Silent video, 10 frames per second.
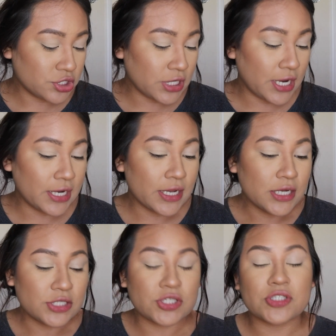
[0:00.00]
shade,
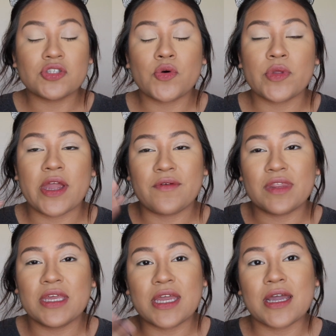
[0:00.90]
just so
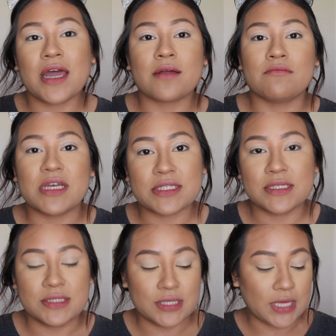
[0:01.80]
everything can kind of mix
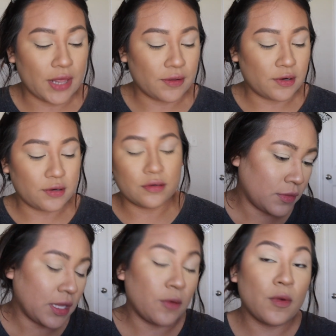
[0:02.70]
in together.
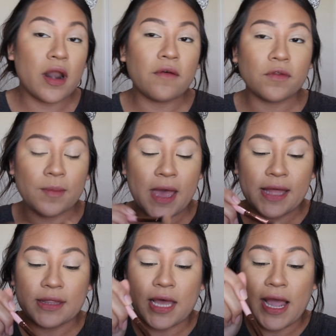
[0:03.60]
And right off the
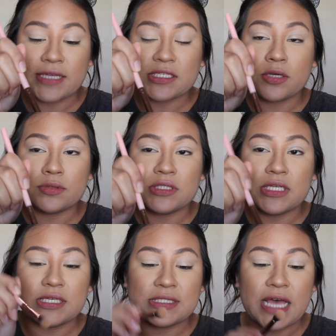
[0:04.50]
bat, the eyeshadow
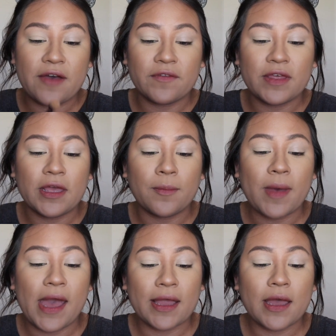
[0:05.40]
does have
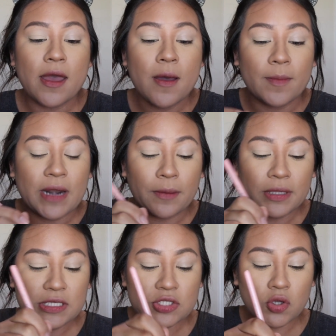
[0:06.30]
kickback, but I
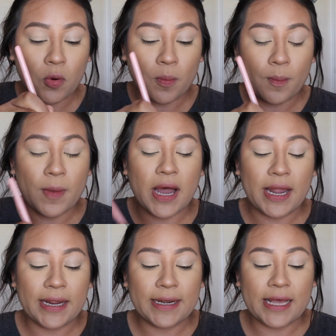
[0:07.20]
really don't
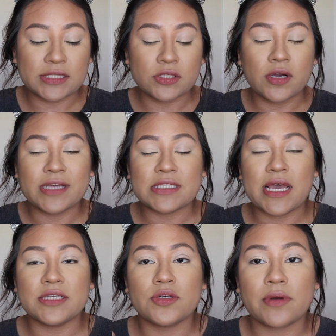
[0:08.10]
mind as long as
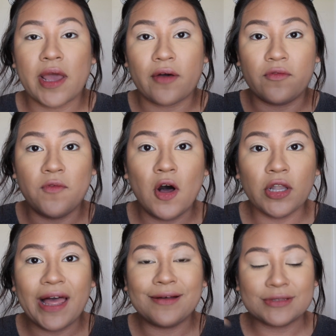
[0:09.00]
I don't have
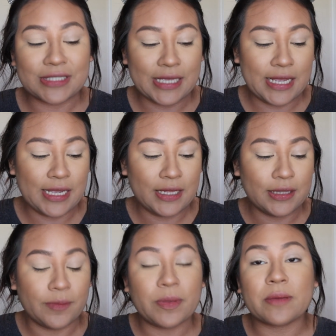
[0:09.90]
fallout
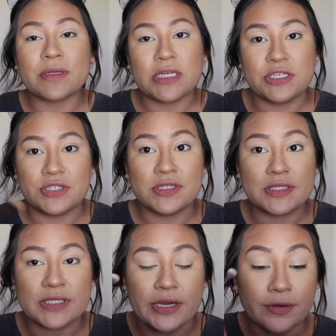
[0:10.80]
and the pigmentation
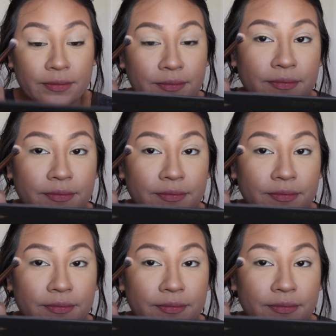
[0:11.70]
is there.